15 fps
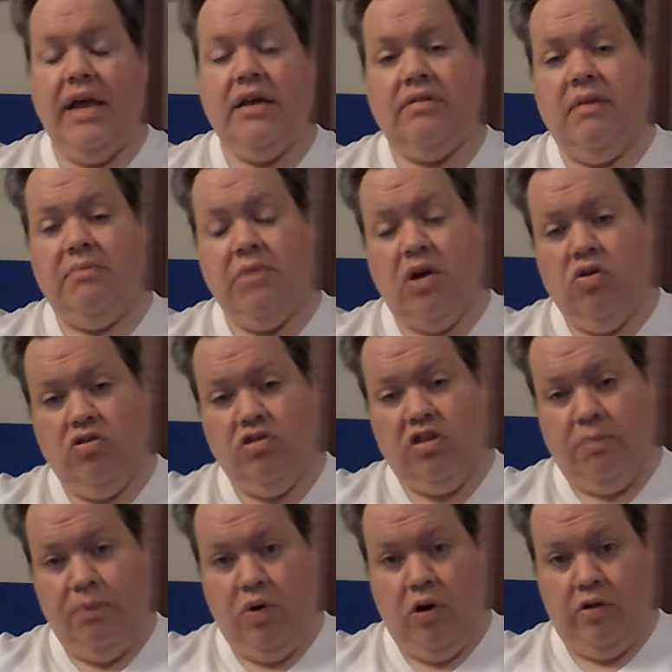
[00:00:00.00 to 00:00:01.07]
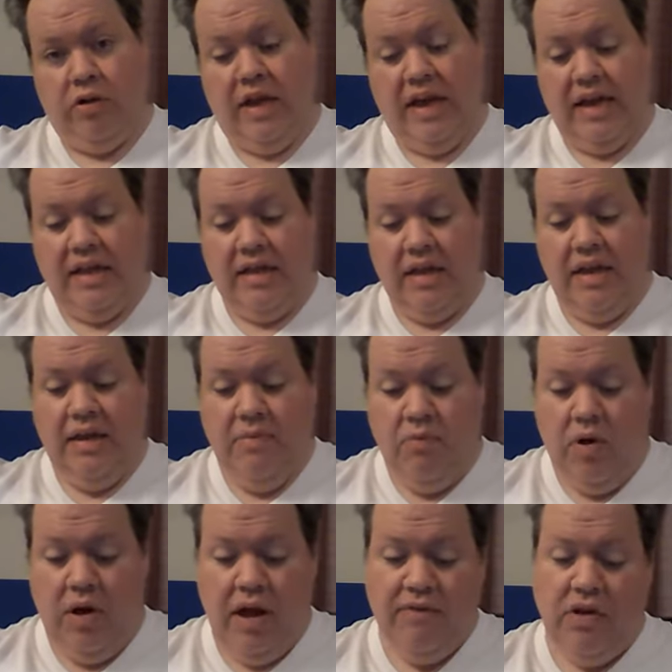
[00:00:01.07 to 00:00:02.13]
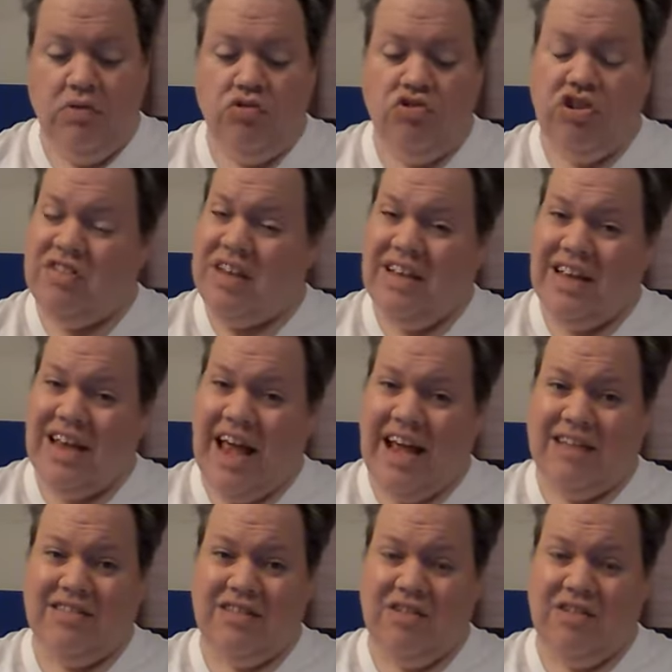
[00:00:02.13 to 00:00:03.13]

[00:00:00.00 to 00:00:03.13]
Because I'm not going to spoil the ending in my review just in case.